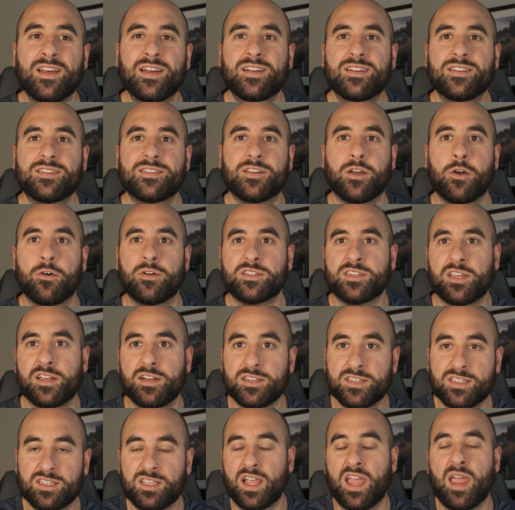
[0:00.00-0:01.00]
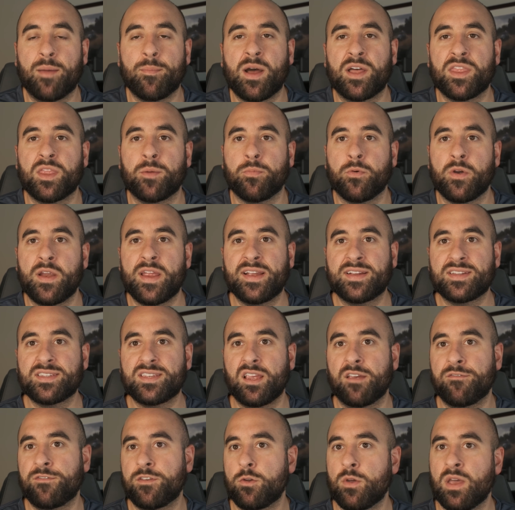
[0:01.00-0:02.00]
So it's going to slam on the brakes
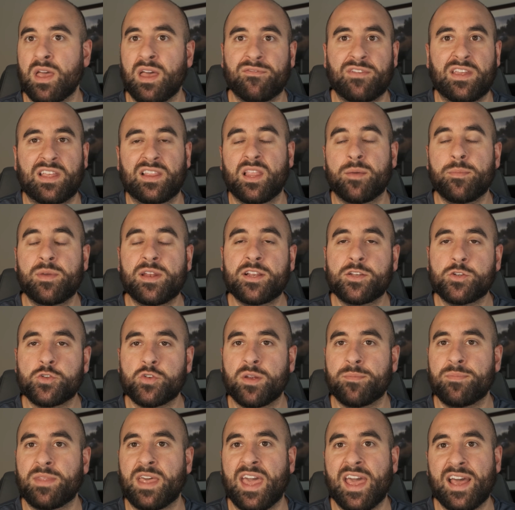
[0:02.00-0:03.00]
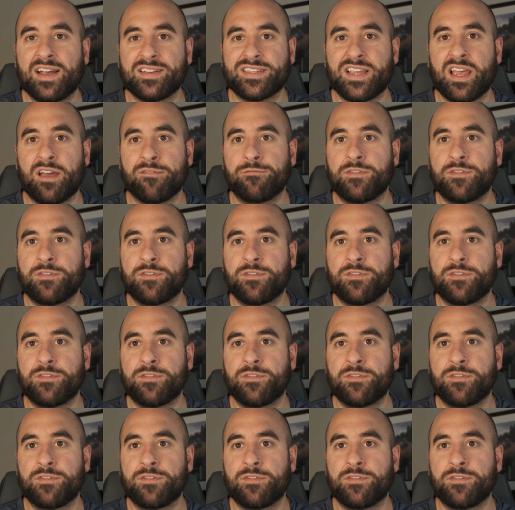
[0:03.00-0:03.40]
if you have a limited trim that has that